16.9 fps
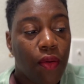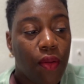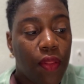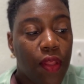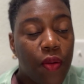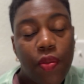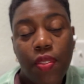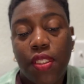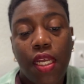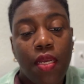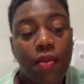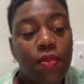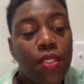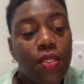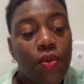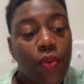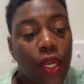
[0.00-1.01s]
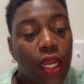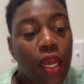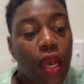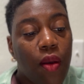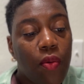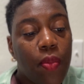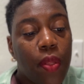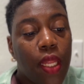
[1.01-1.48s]
there was times to where
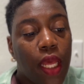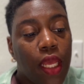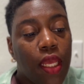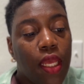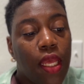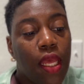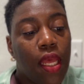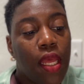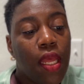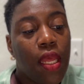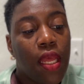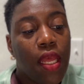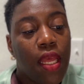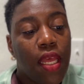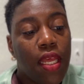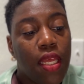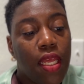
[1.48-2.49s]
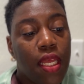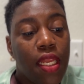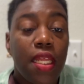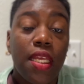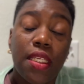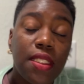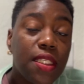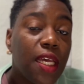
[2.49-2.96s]
God would be like, it
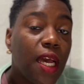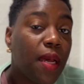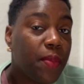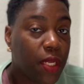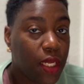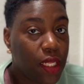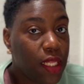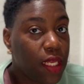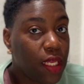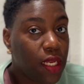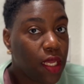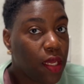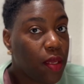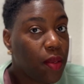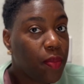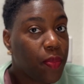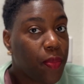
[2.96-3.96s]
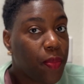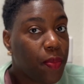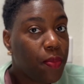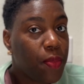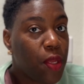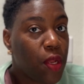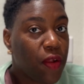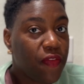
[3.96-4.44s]
is time to clean up
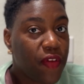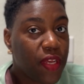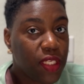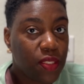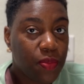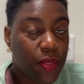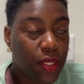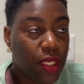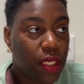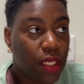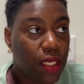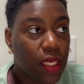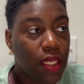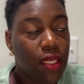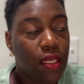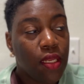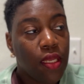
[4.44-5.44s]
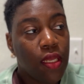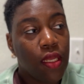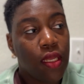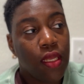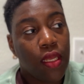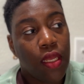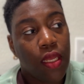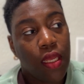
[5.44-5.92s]
your Facebook and
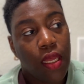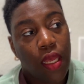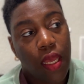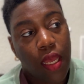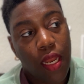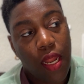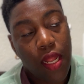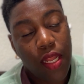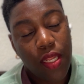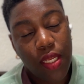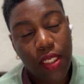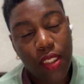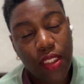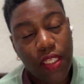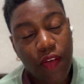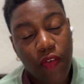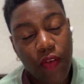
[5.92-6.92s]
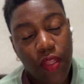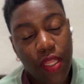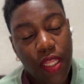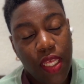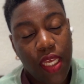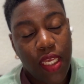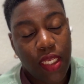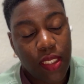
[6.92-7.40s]
and all of these different
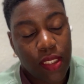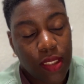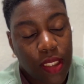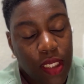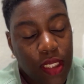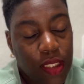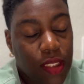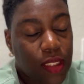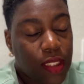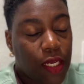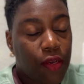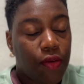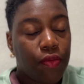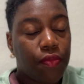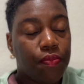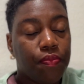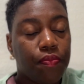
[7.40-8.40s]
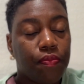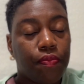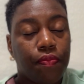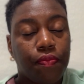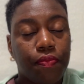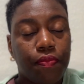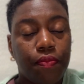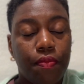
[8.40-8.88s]
things. And so
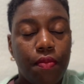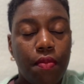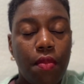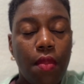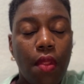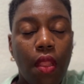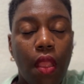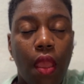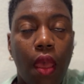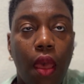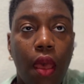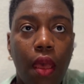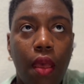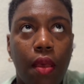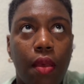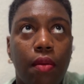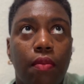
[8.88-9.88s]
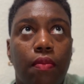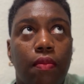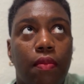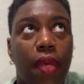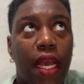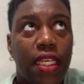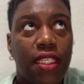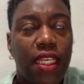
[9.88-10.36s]
um
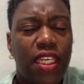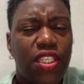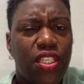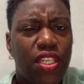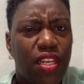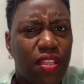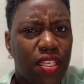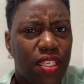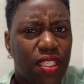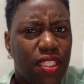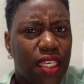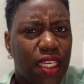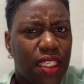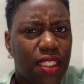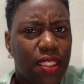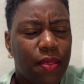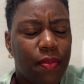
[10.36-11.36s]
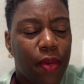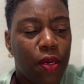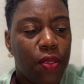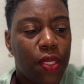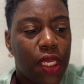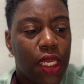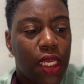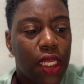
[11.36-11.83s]
as I share this
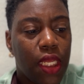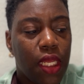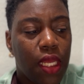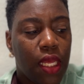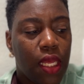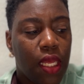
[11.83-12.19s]
testimony,